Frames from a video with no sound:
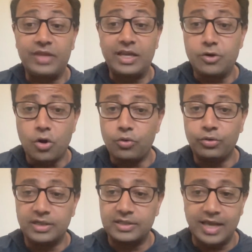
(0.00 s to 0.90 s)
they know
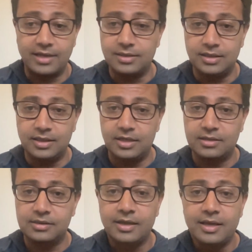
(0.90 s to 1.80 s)
who this ID
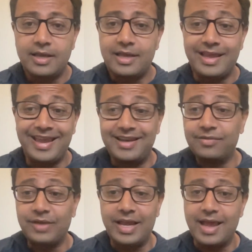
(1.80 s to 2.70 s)
is and
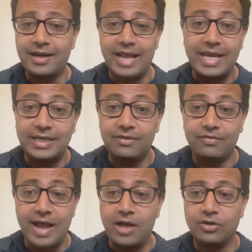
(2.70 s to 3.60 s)
if they had any
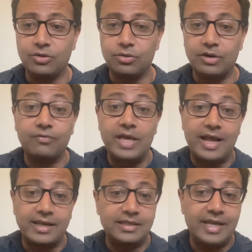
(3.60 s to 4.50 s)
value, if that
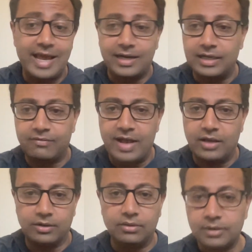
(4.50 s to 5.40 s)
ID had any
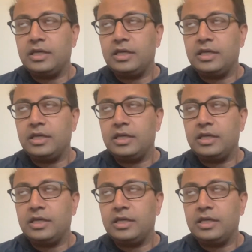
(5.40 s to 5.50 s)
value.